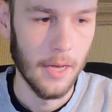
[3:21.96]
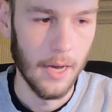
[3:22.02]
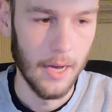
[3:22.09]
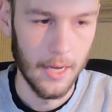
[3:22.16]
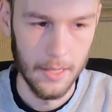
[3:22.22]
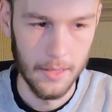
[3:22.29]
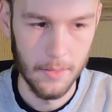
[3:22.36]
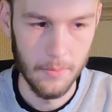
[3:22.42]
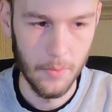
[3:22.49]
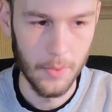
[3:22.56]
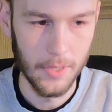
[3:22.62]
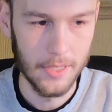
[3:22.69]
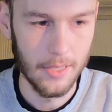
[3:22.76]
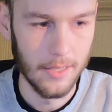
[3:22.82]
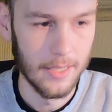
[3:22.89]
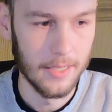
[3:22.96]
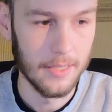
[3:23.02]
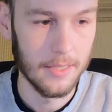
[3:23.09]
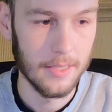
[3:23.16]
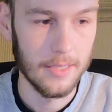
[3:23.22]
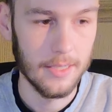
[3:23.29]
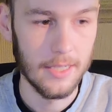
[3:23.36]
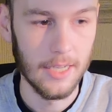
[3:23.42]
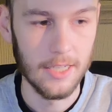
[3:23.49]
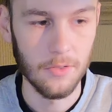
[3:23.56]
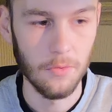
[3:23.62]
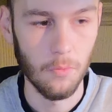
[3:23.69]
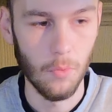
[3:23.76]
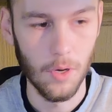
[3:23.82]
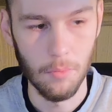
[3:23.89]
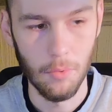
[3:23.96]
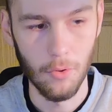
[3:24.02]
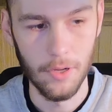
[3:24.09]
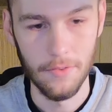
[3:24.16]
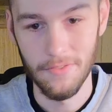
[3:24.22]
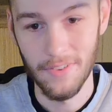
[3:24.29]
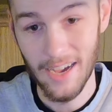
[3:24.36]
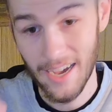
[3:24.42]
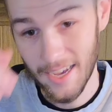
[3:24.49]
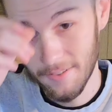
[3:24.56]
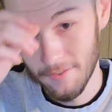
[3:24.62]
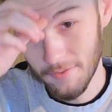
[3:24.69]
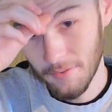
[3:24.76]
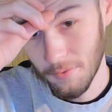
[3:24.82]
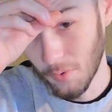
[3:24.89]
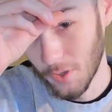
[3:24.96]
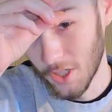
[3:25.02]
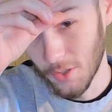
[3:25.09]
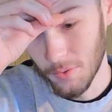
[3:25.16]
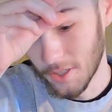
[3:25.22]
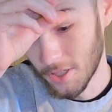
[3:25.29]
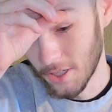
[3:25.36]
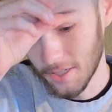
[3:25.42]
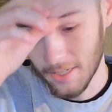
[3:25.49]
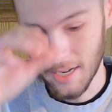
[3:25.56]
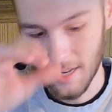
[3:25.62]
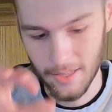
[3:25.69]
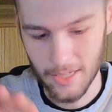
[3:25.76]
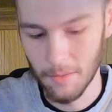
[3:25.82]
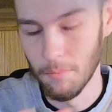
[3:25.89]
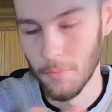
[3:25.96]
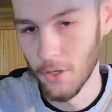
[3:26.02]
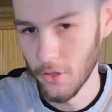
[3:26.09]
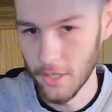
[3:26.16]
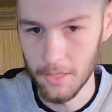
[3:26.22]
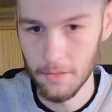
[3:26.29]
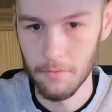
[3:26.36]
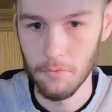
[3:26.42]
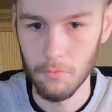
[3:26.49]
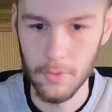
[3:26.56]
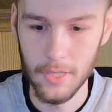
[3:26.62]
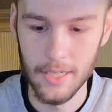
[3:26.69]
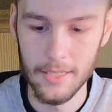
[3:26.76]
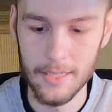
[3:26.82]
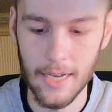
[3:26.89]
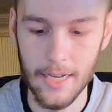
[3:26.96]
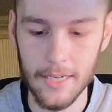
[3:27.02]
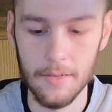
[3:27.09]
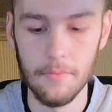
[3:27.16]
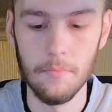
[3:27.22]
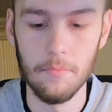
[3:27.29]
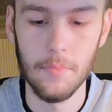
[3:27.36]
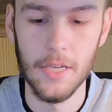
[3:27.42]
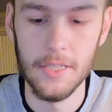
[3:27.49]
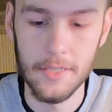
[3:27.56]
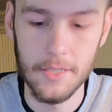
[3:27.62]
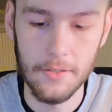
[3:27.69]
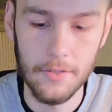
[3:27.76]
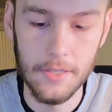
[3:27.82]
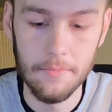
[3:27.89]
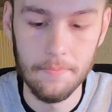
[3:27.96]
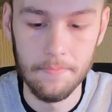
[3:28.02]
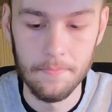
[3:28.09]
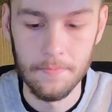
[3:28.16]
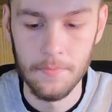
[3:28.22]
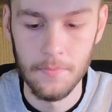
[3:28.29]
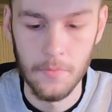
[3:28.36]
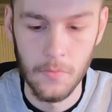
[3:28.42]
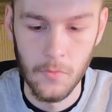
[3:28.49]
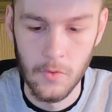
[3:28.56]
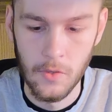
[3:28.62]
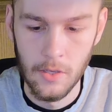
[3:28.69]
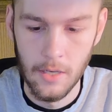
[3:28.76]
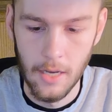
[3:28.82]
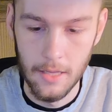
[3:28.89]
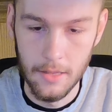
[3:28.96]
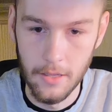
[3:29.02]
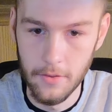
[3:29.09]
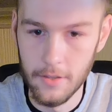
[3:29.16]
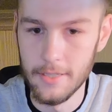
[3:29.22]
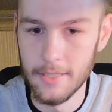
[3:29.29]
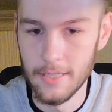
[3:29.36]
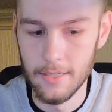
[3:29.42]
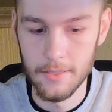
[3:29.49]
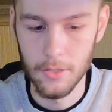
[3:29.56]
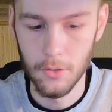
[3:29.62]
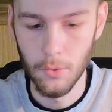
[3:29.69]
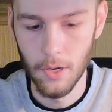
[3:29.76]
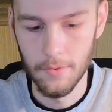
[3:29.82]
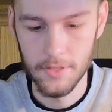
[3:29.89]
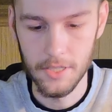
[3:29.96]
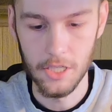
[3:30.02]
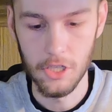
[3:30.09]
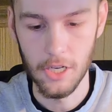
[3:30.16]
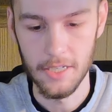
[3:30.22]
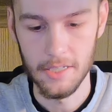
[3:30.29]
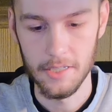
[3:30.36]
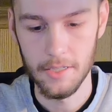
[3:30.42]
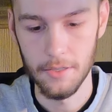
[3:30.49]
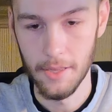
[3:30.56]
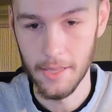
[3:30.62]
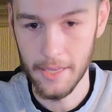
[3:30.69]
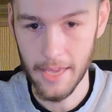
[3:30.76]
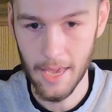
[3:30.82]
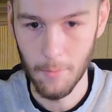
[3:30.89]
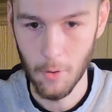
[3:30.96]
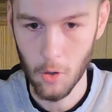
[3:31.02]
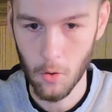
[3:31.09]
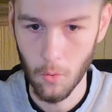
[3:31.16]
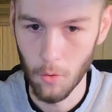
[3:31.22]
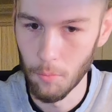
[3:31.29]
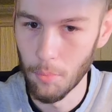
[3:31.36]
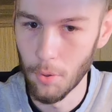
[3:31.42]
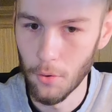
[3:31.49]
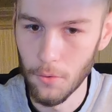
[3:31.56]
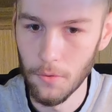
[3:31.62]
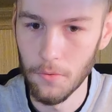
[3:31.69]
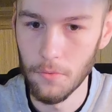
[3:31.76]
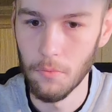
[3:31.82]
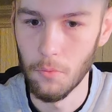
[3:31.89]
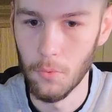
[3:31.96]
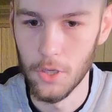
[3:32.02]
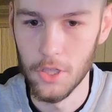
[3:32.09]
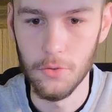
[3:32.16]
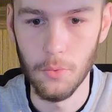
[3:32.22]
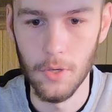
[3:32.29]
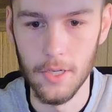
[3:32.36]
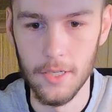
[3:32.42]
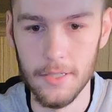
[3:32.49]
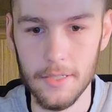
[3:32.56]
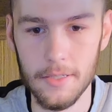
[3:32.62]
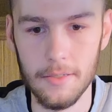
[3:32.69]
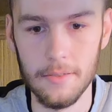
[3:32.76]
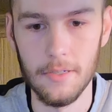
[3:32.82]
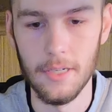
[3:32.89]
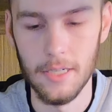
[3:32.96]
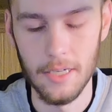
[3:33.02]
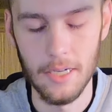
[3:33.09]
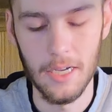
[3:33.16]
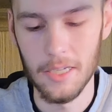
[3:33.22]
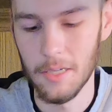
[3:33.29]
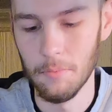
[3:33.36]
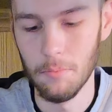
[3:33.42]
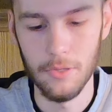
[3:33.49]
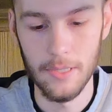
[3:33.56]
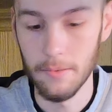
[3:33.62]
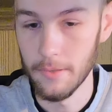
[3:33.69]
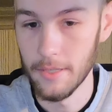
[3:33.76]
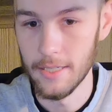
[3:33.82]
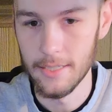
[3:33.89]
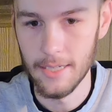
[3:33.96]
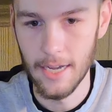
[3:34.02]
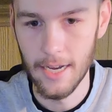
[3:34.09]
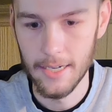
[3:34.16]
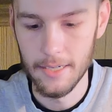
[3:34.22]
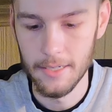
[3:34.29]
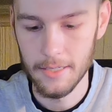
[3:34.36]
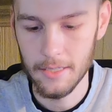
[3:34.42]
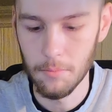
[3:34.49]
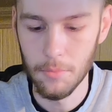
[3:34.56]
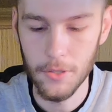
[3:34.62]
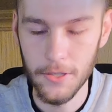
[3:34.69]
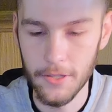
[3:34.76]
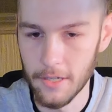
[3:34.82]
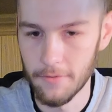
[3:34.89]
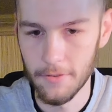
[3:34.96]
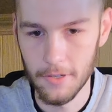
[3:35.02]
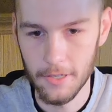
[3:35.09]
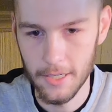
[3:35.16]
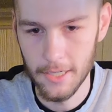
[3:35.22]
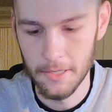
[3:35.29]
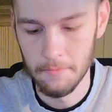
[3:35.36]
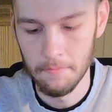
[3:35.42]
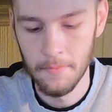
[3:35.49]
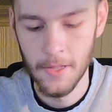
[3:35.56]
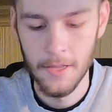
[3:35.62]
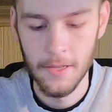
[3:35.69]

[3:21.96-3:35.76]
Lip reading: And then we went to the CS 1.5, which was just kind of like a milling redesign, basically. And then the CS2 obviously changed to the Gamma core bolt, which was a complete redesign, completely different gun.